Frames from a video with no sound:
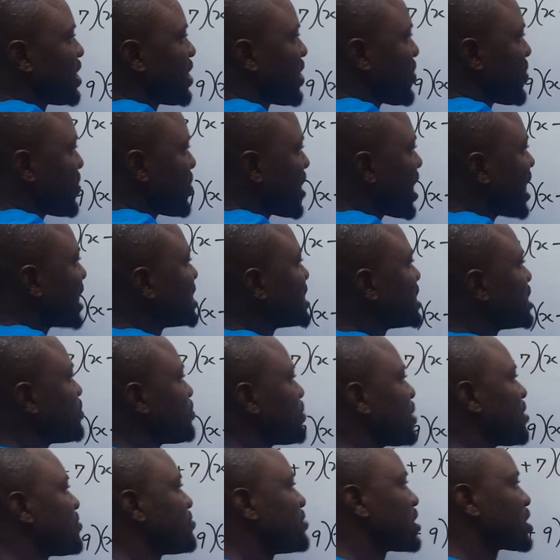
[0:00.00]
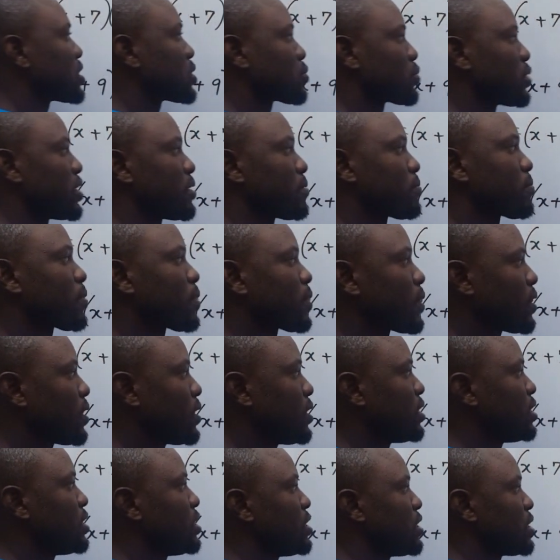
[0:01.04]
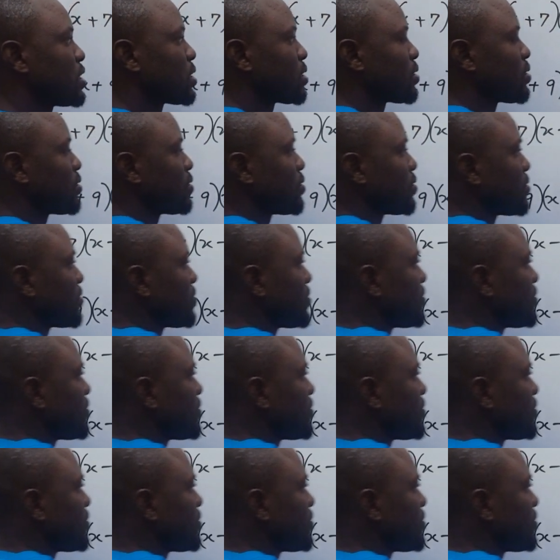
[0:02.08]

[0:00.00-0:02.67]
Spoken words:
and that is a perfect square. So